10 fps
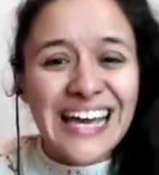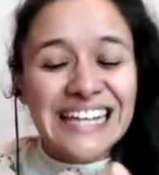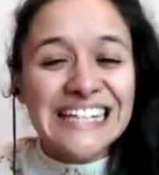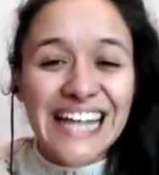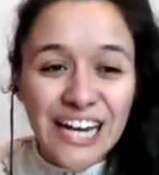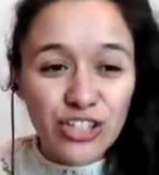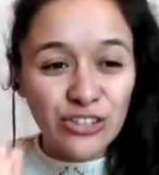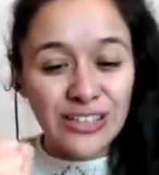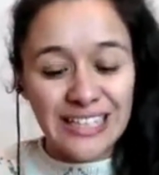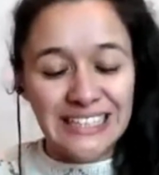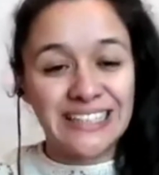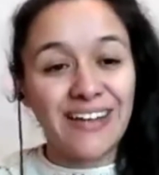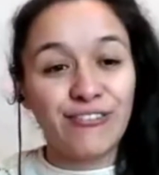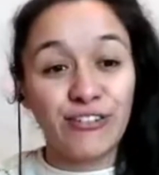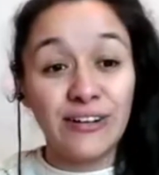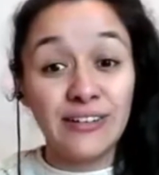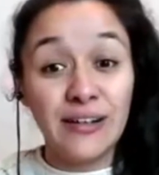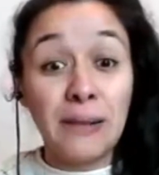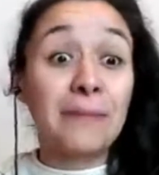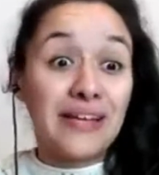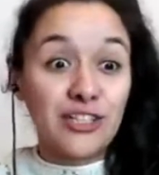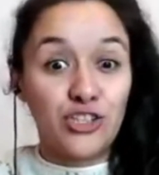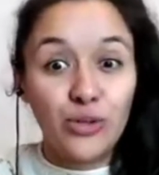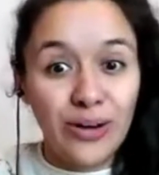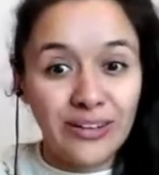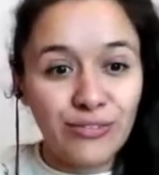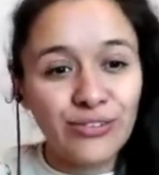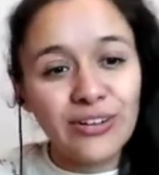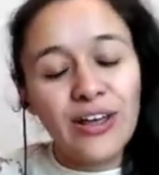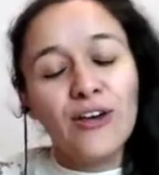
it naturally is different because you are different